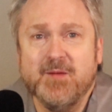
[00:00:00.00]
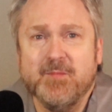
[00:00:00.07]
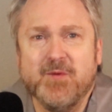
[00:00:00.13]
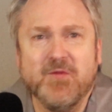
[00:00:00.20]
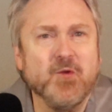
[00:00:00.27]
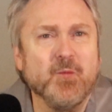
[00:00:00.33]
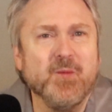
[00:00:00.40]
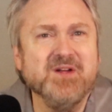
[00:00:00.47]

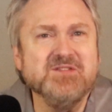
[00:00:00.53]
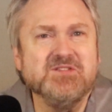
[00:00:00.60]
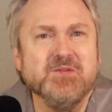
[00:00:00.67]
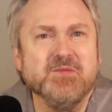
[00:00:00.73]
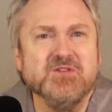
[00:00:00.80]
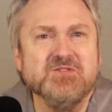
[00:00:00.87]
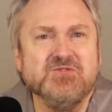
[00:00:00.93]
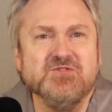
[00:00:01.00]
But the rest
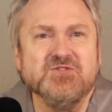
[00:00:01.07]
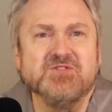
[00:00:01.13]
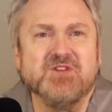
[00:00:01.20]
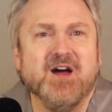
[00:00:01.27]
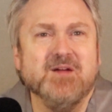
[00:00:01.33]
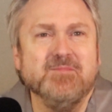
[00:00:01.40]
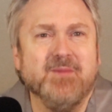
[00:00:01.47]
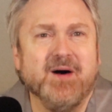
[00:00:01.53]
of us just
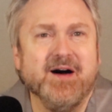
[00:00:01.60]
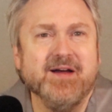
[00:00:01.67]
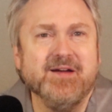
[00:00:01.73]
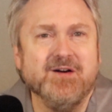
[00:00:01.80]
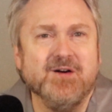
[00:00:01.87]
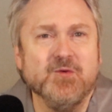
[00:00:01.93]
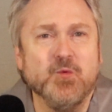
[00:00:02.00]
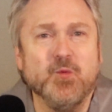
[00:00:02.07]
got by
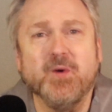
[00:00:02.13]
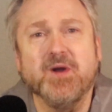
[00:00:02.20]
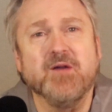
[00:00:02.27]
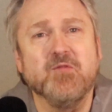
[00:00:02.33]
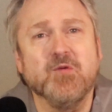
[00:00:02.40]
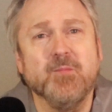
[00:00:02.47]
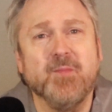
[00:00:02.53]
on whatever